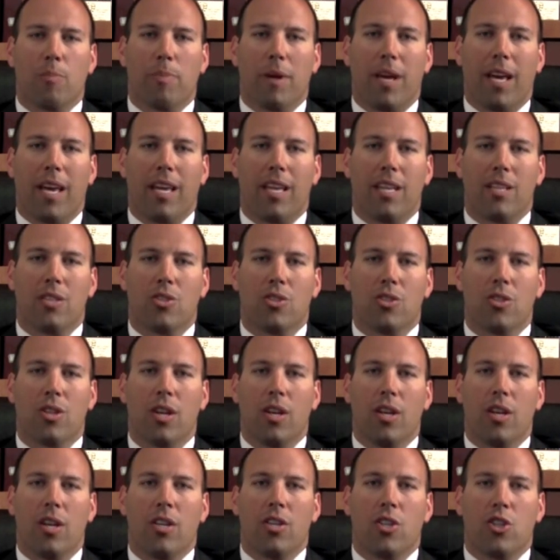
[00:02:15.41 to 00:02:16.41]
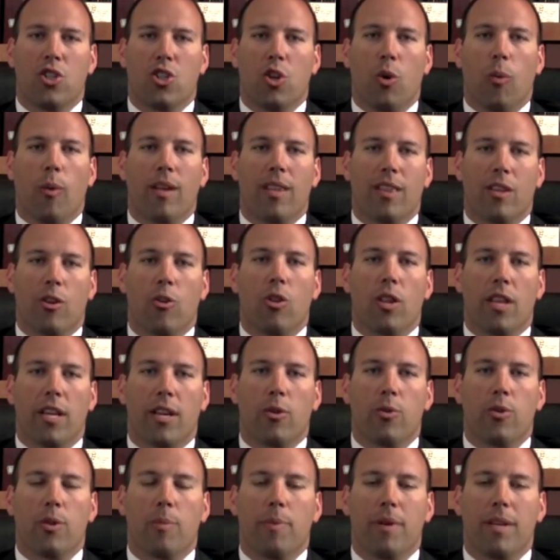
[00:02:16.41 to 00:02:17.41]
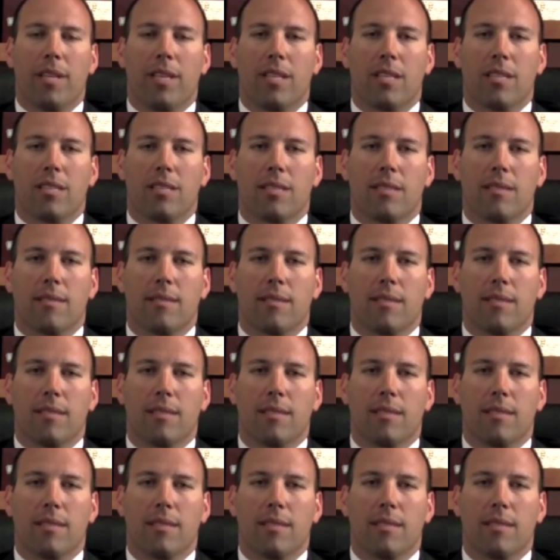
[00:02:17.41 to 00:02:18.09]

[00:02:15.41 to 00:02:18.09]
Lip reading: page showing their legal dependents.